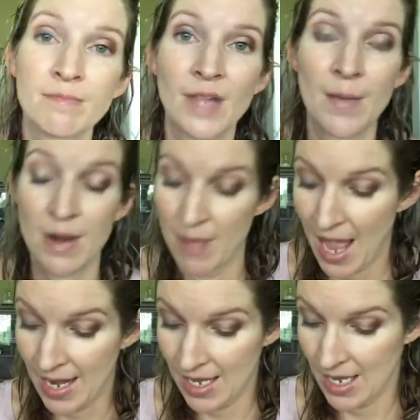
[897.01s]
I'm going to pat
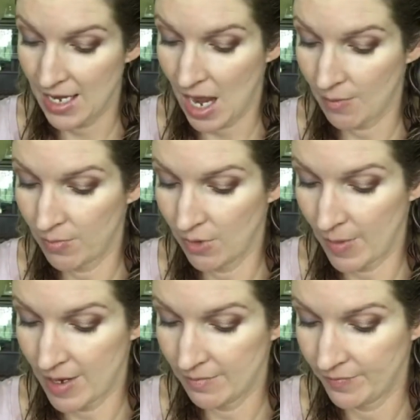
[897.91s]
it and not rub
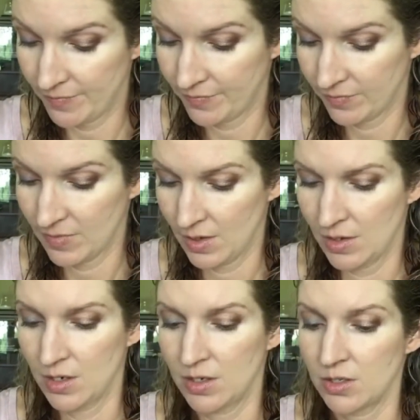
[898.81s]
it.
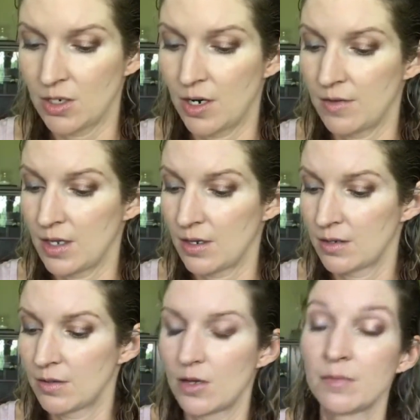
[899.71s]
Sorry, I think,
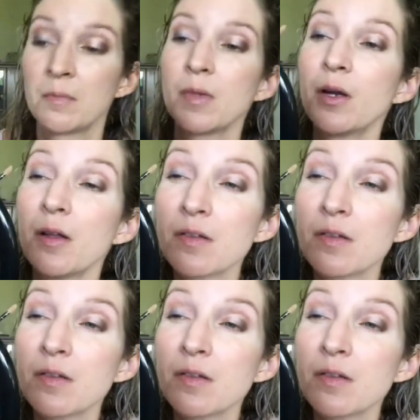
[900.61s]
oh, there it is.